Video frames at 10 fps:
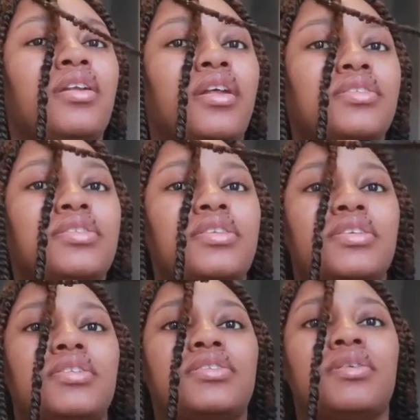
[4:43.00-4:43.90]
Now
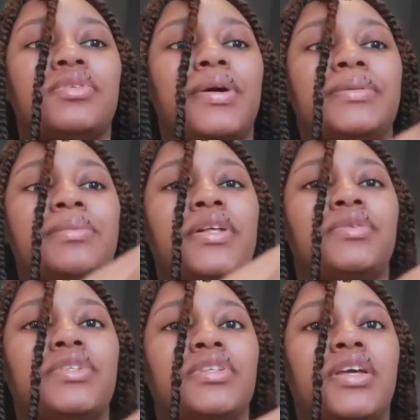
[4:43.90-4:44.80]
see, sometimes my
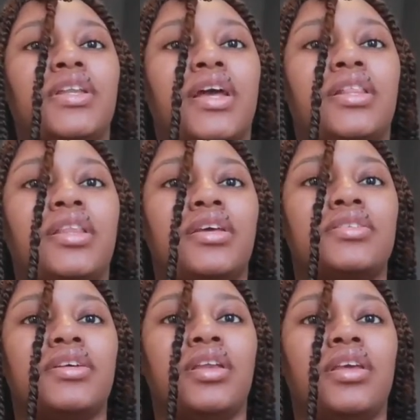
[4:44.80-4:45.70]
twists end like
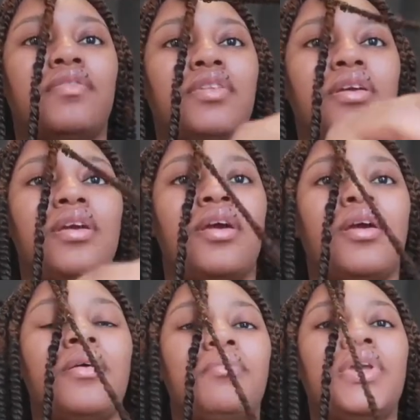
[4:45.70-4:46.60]
this unevenly
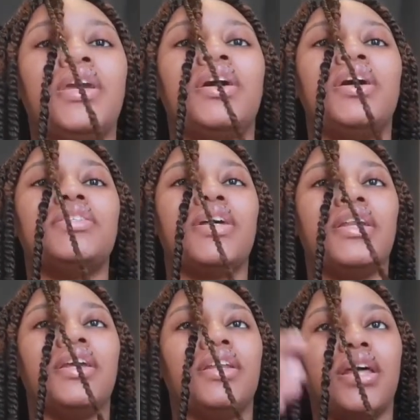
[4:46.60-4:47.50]
because I
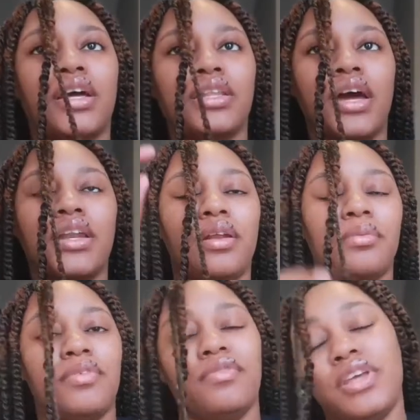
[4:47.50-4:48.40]
didn't like line it
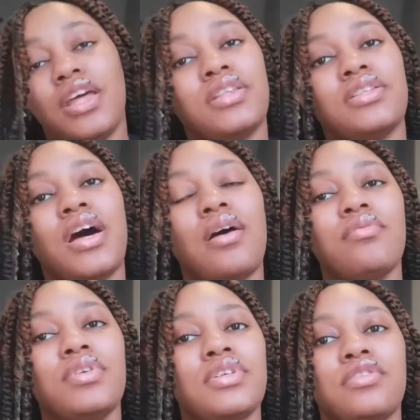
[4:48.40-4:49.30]
up evenly at the top,
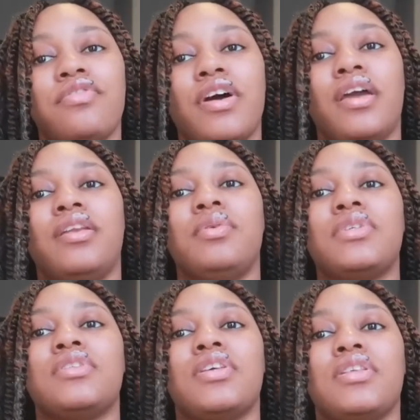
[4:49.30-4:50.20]
which is fine.
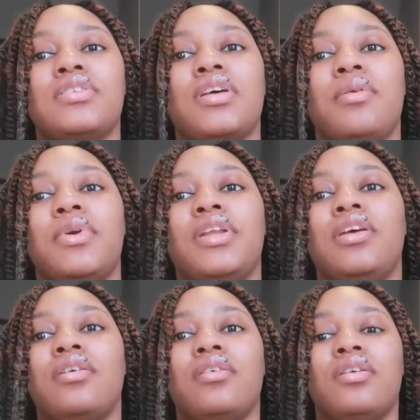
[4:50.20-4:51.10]
It's nothing, it's not a big
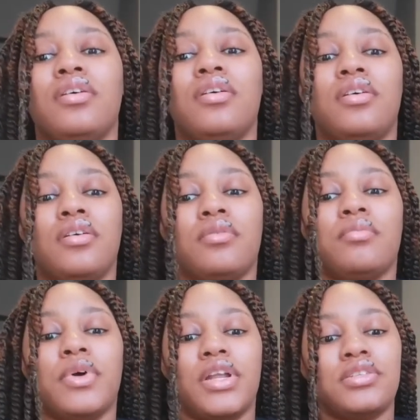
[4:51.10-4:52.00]
deal.
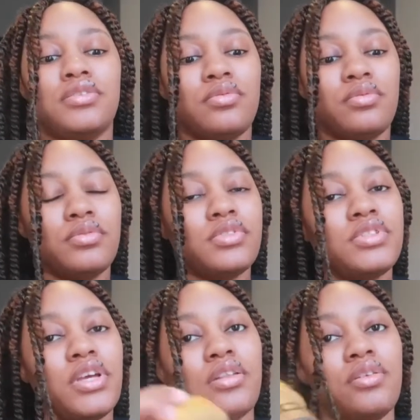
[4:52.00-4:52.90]
But I just do
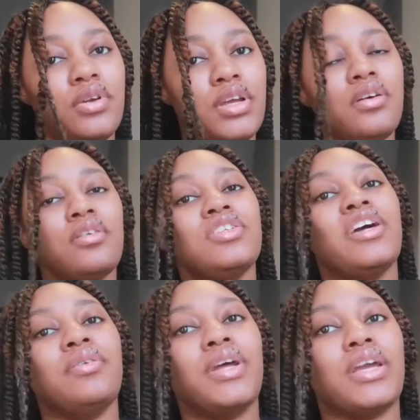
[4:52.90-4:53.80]
take a little eco
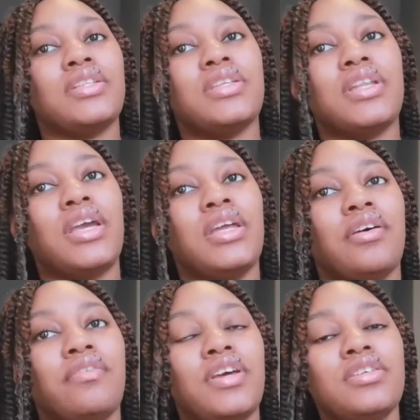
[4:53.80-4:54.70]
gel when I get to the end
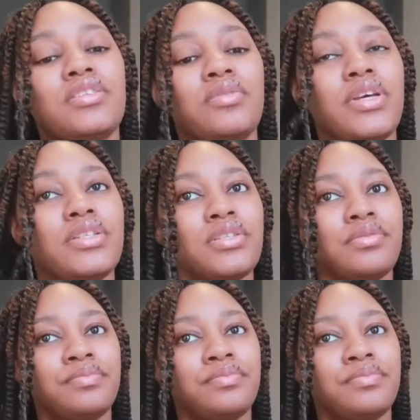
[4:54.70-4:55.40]
of this twist.